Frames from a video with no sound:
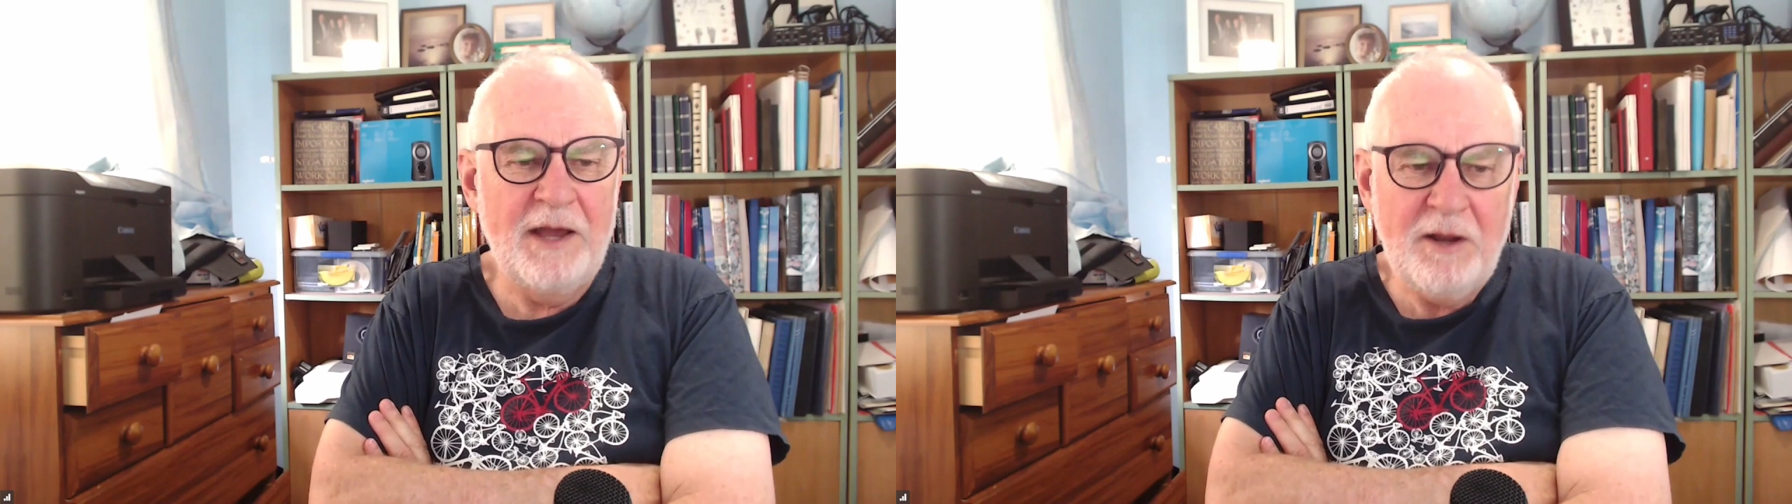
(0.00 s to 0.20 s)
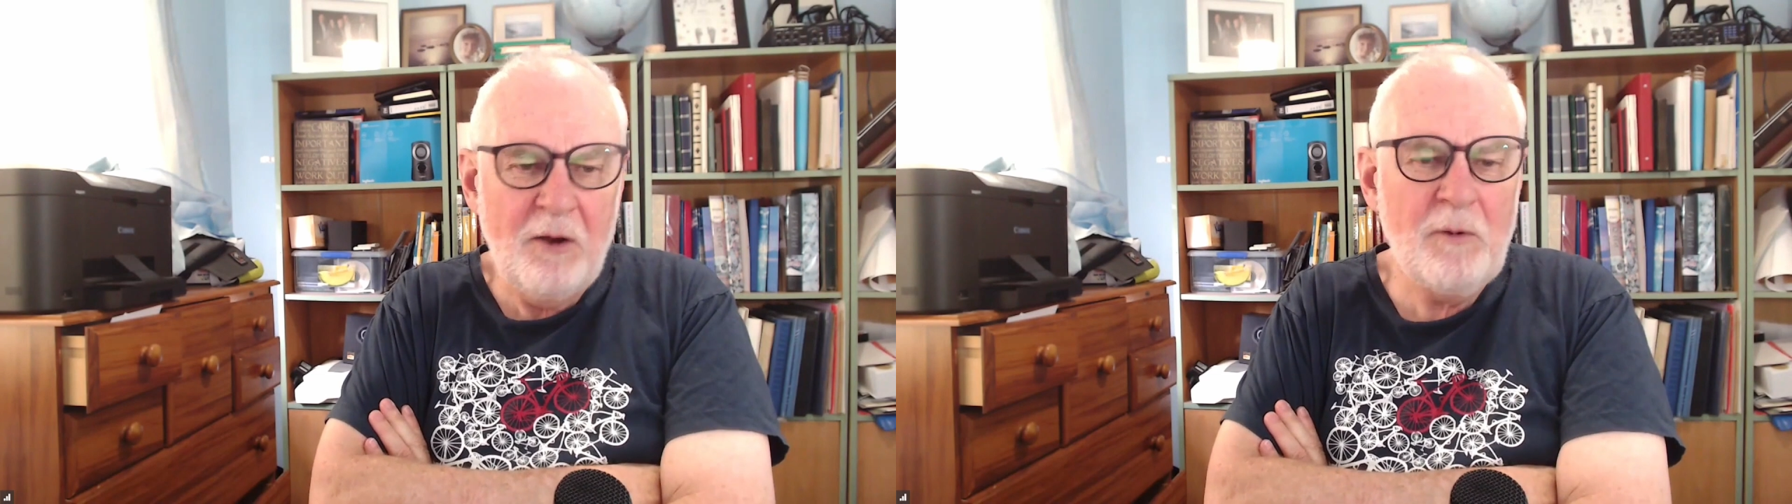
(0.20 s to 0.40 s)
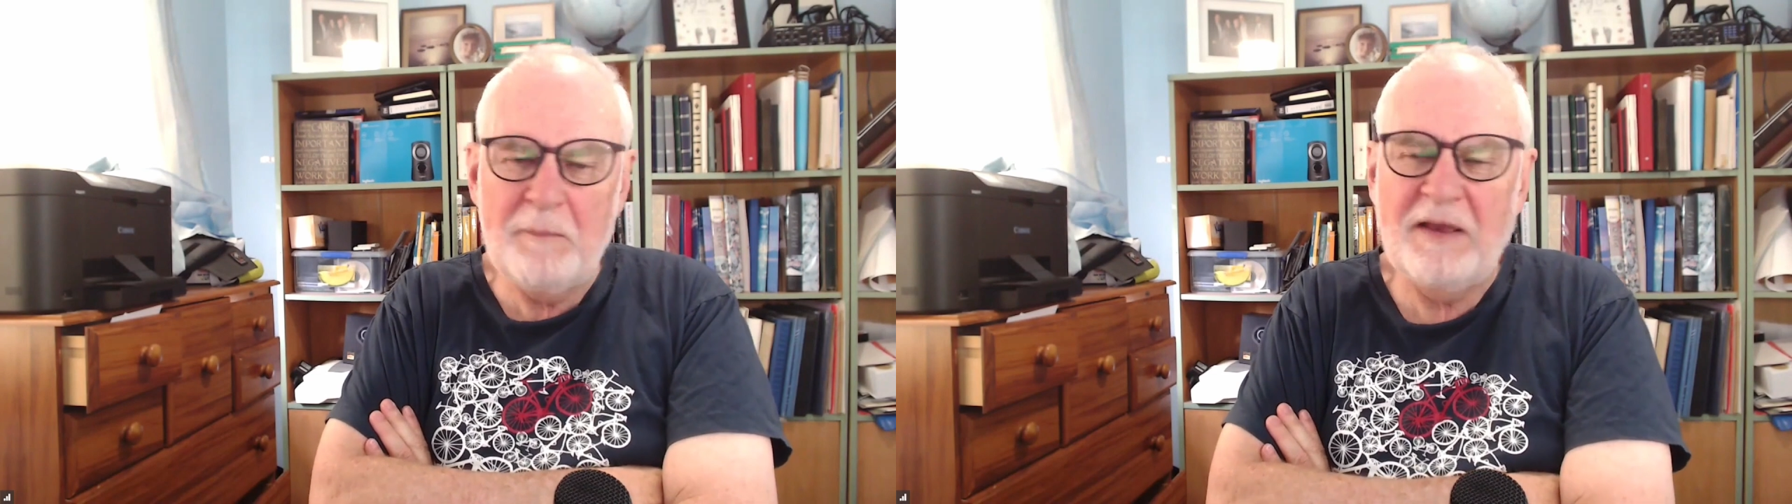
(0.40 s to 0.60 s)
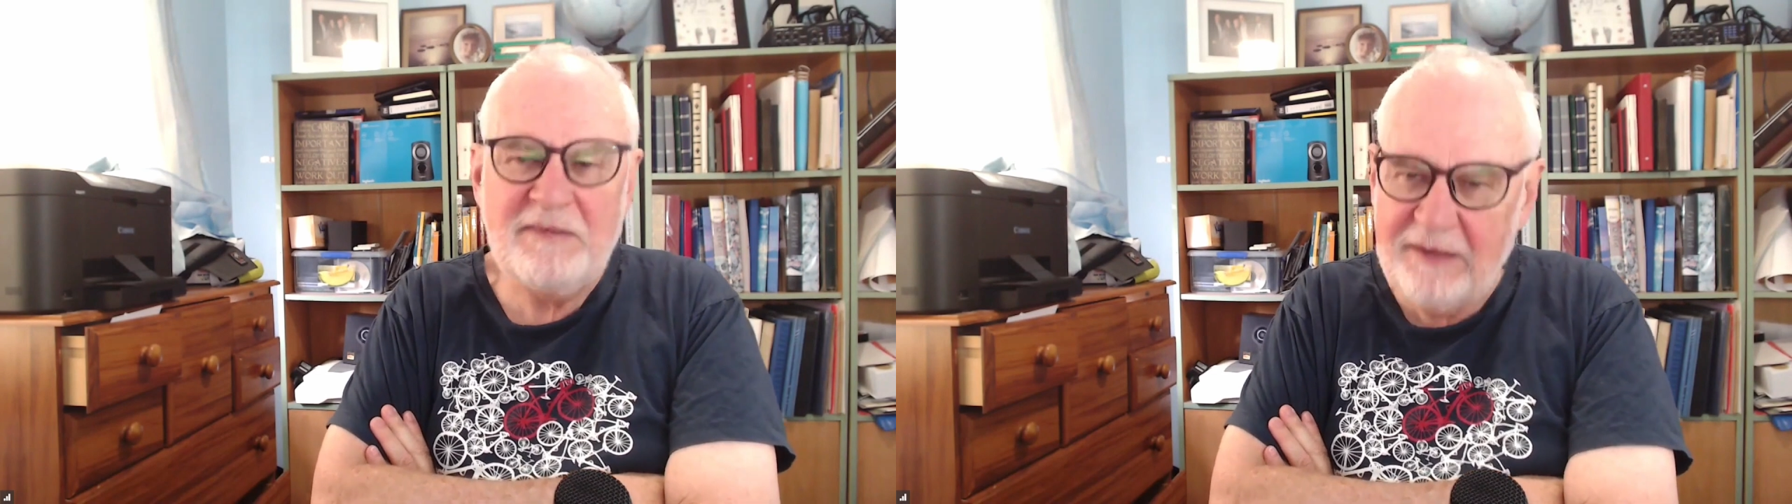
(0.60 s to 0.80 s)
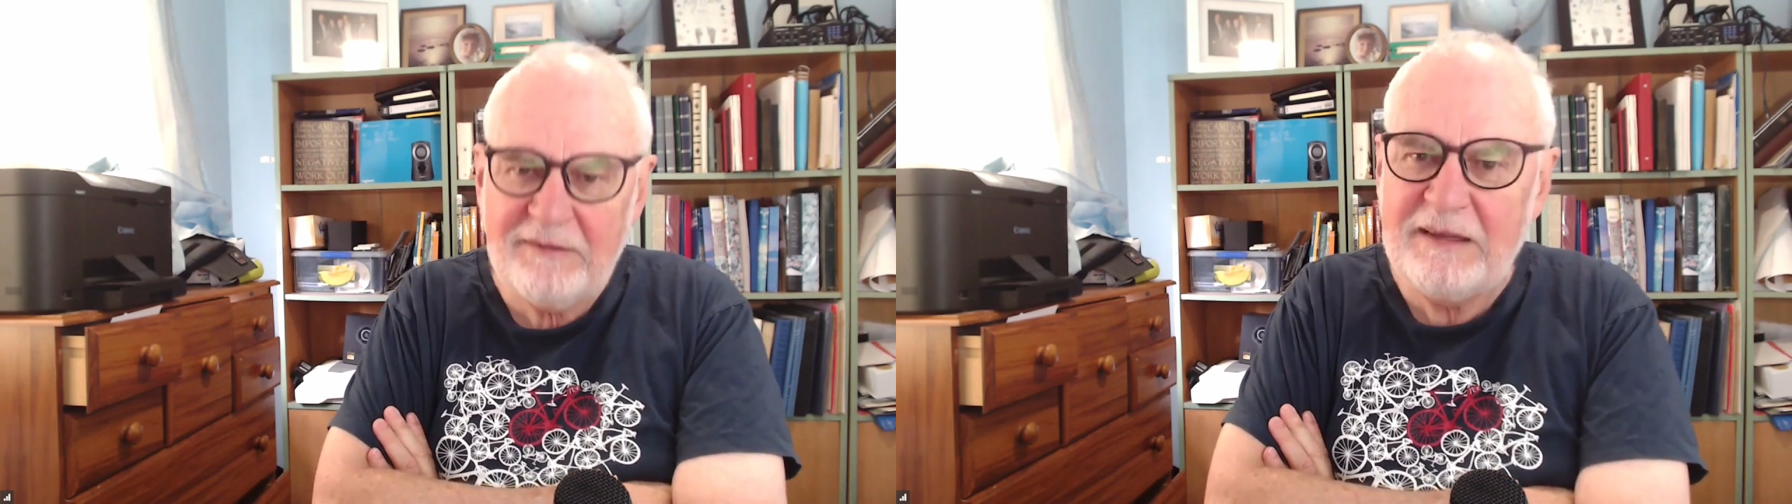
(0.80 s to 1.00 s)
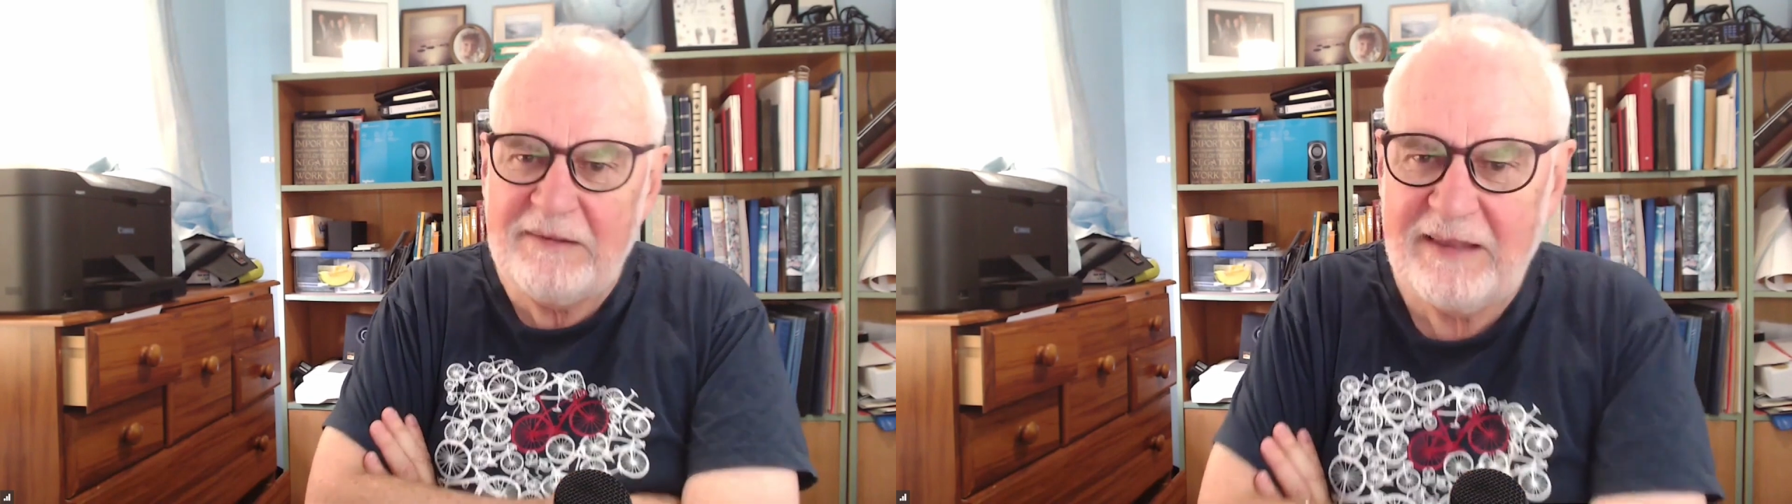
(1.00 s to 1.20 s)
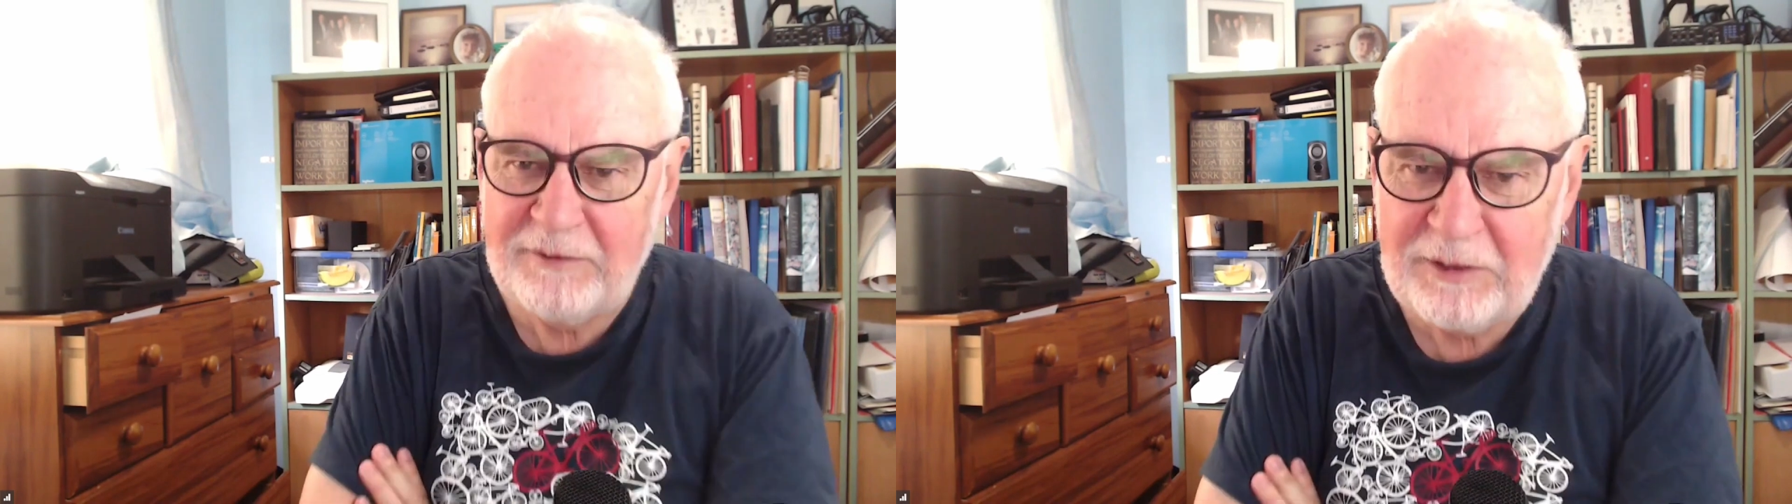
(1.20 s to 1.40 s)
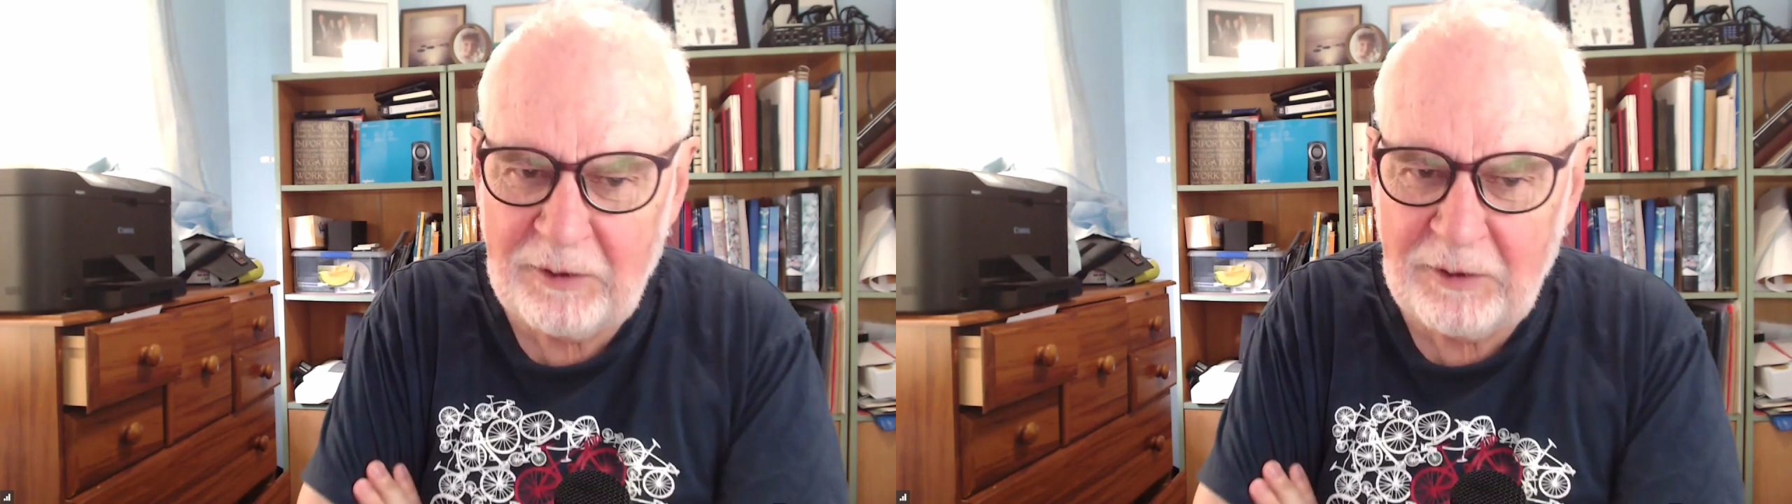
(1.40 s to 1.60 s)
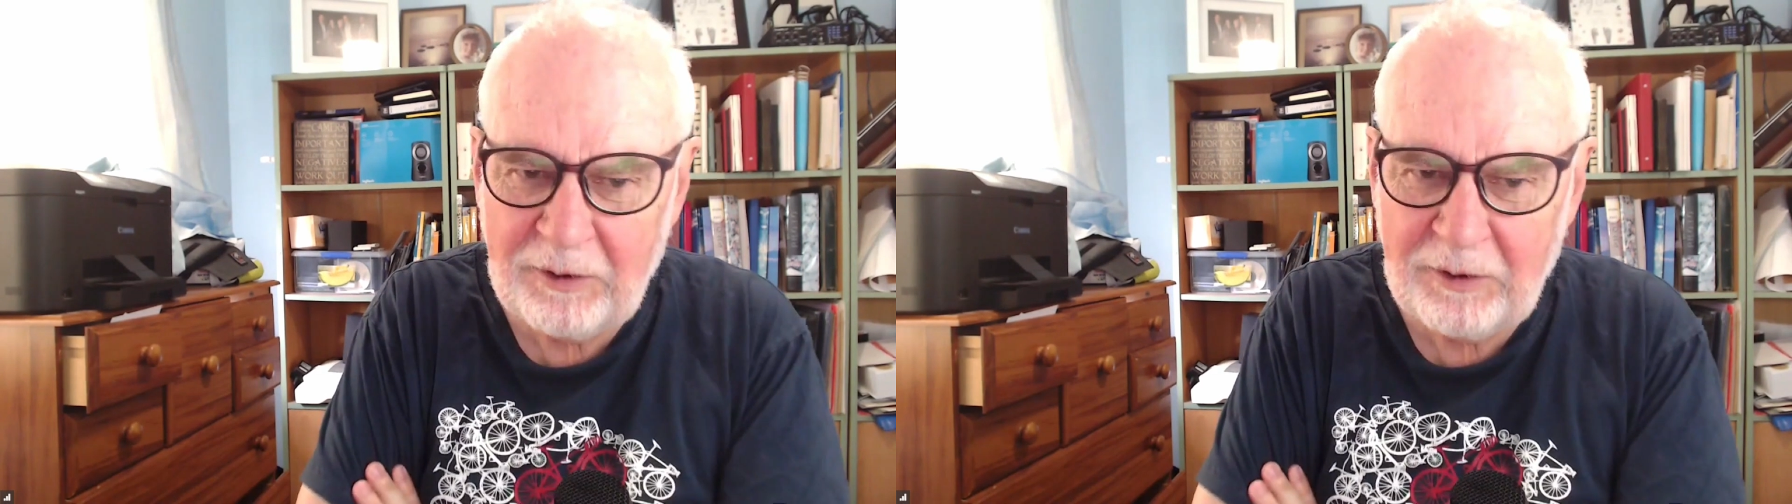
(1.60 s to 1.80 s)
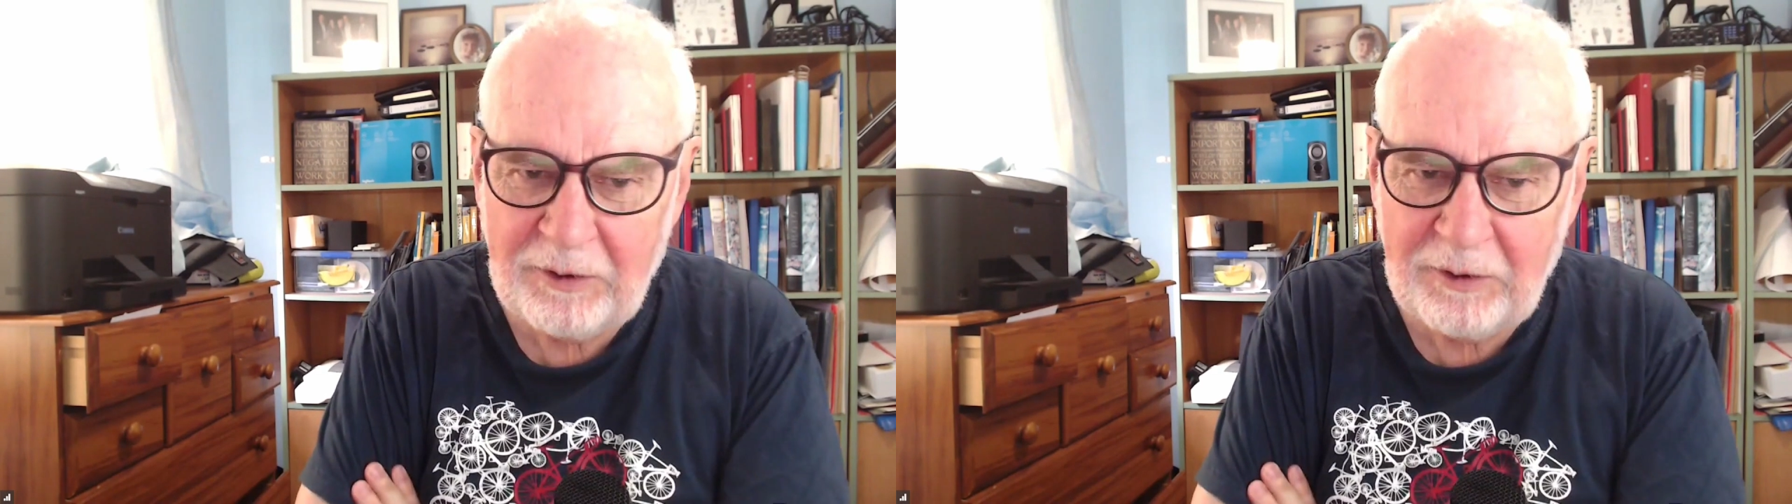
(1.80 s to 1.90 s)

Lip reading: I know what my 67-year-old